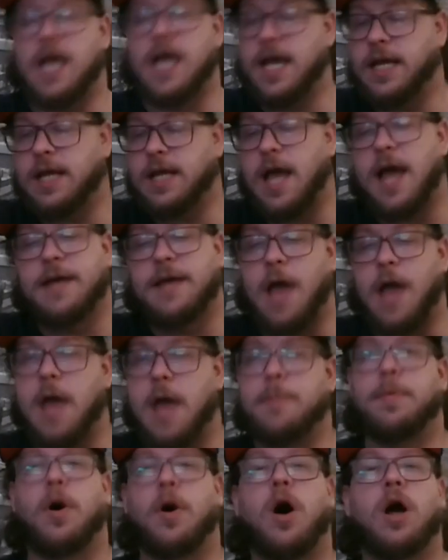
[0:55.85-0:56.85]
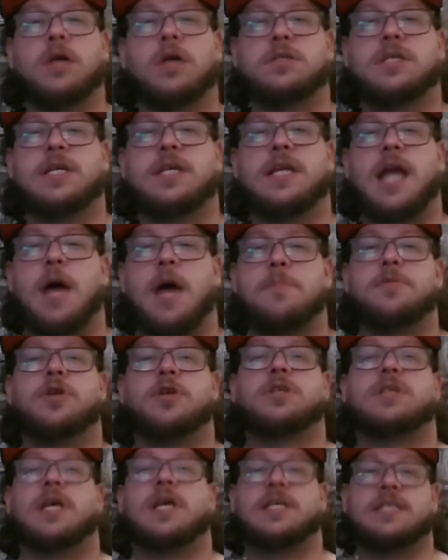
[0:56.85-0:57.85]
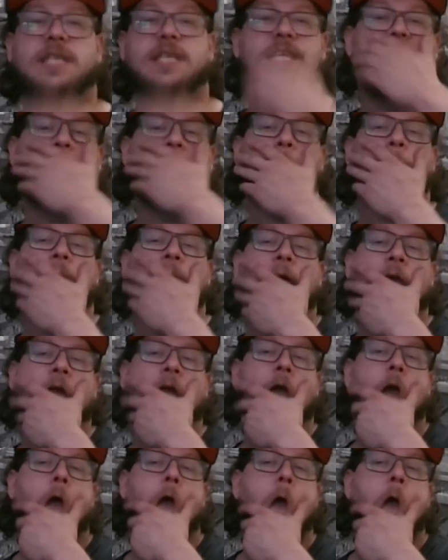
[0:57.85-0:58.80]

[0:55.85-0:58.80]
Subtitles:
I paused it, and I'm just like sitting there, I'm like,